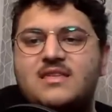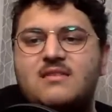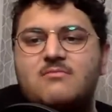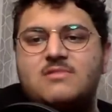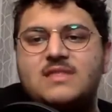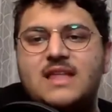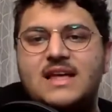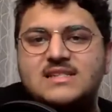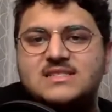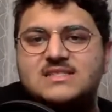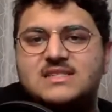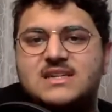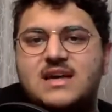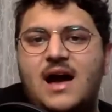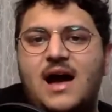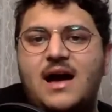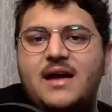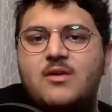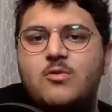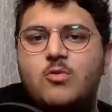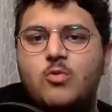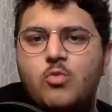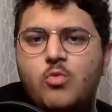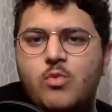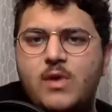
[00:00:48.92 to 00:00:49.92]
of thought, well, that's
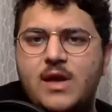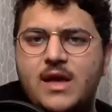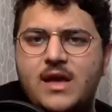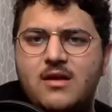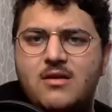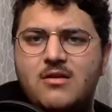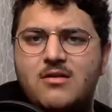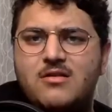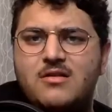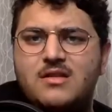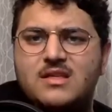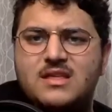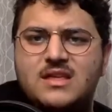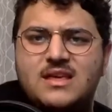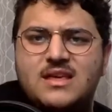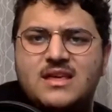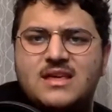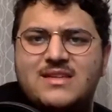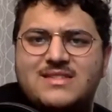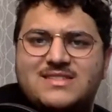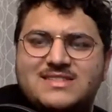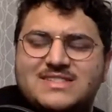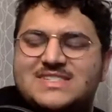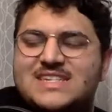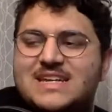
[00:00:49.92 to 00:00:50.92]
kind of weird.
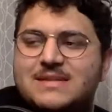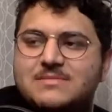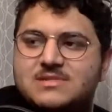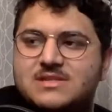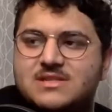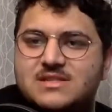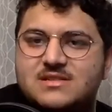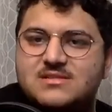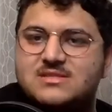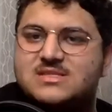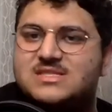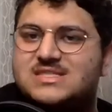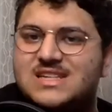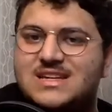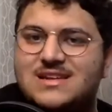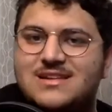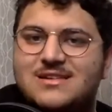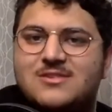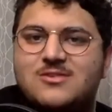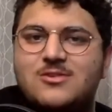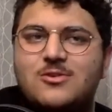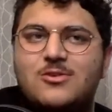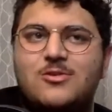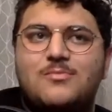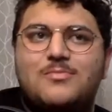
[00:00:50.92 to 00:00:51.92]
It seems a little
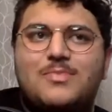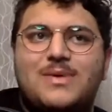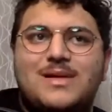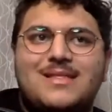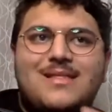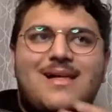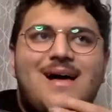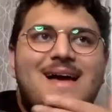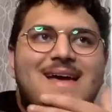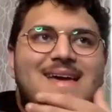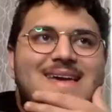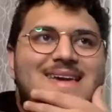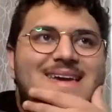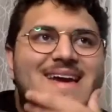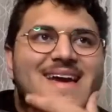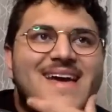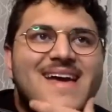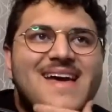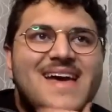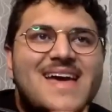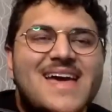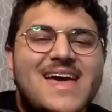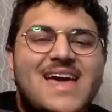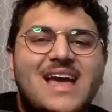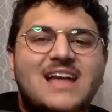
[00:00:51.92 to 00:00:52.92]
cynical, but like,
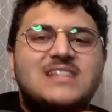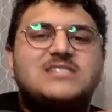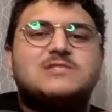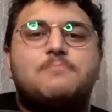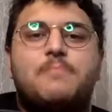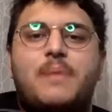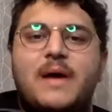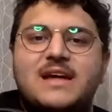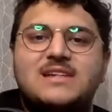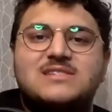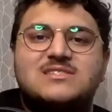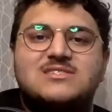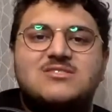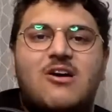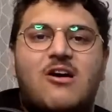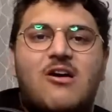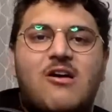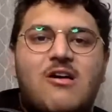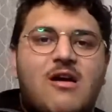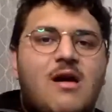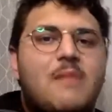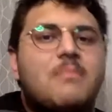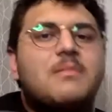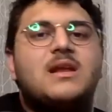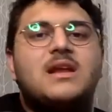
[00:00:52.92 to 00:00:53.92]
it's
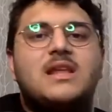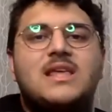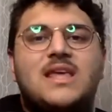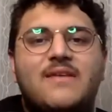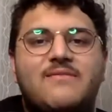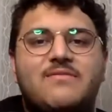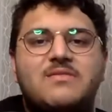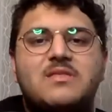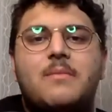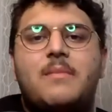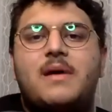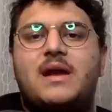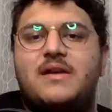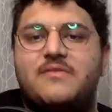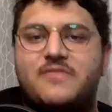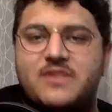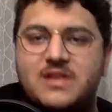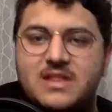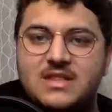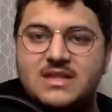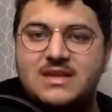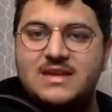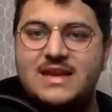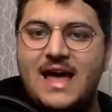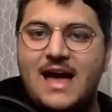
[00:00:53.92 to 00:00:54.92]
Pixar. I'm going to give them the
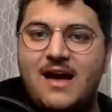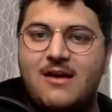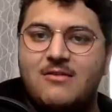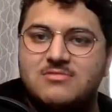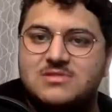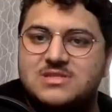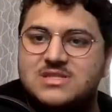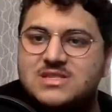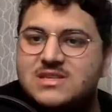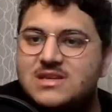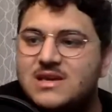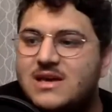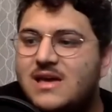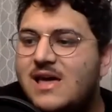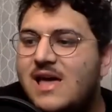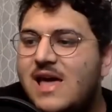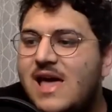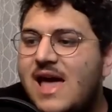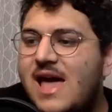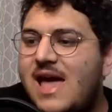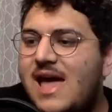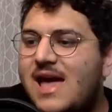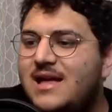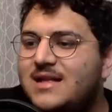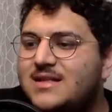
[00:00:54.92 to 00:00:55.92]
benefit of the doubt.
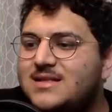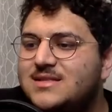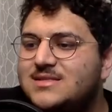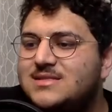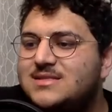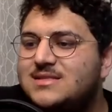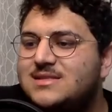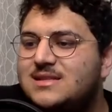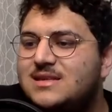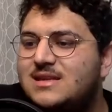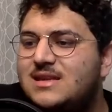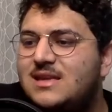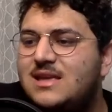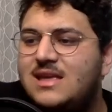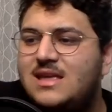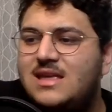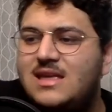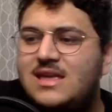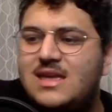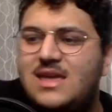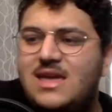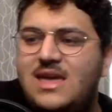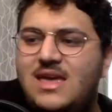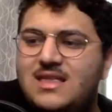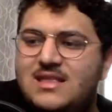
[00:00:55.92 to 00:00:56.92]
And
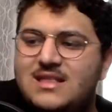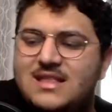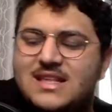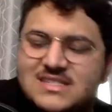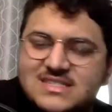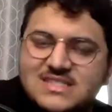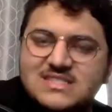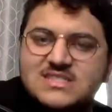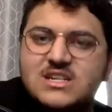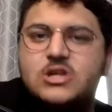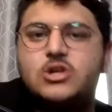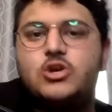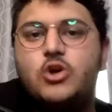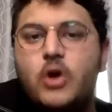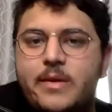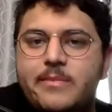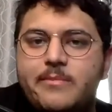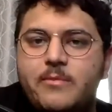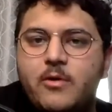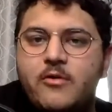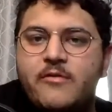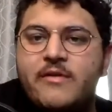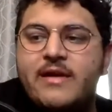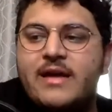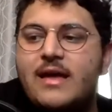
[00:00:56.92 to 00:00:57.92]
this is a good
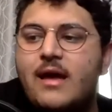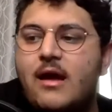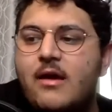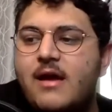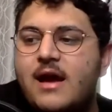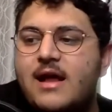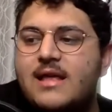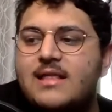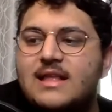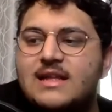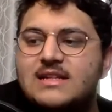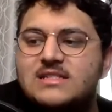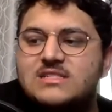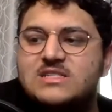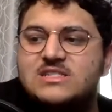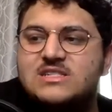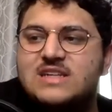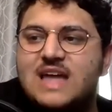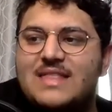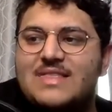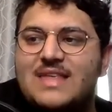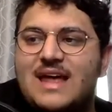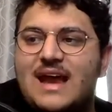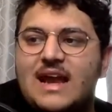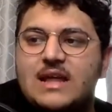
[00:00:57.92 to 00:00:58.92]
movie. All right. Let's just
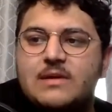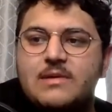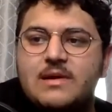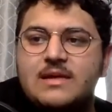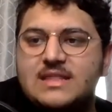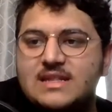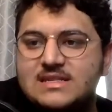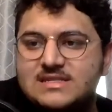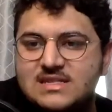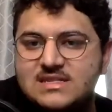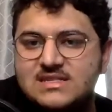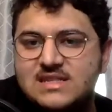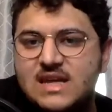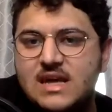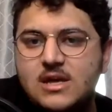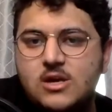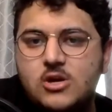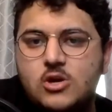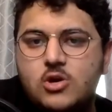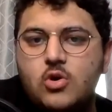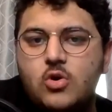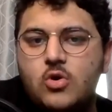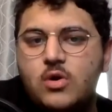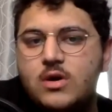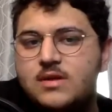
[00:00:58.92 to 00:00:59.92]
get that out of the way. This is a
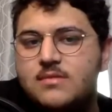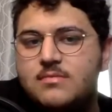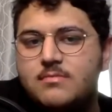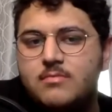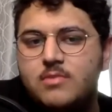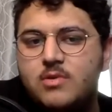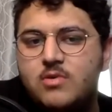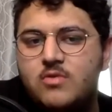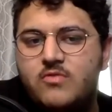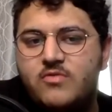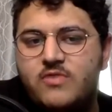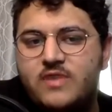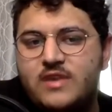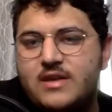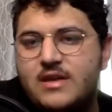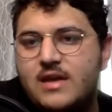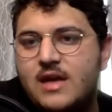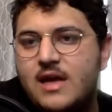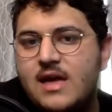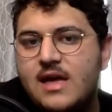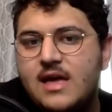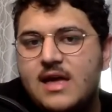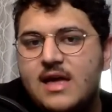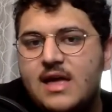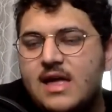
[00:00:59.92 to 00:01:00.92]
good movie.
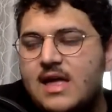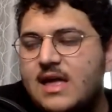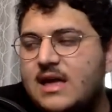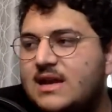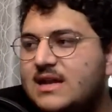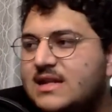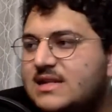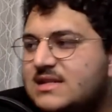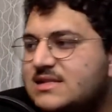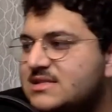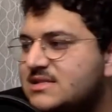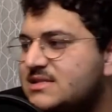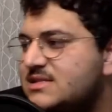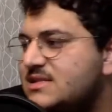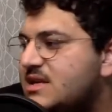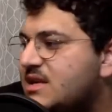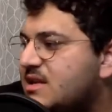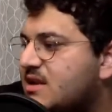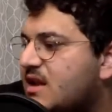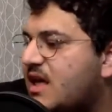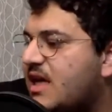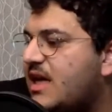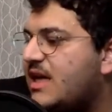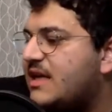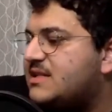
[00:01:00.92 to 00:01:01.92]
It is,
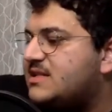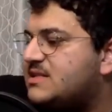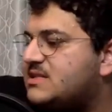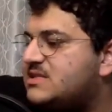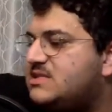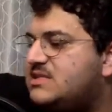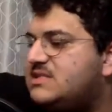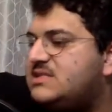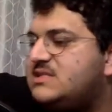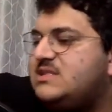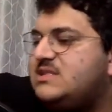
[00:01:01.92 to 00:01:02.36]
you know, it's,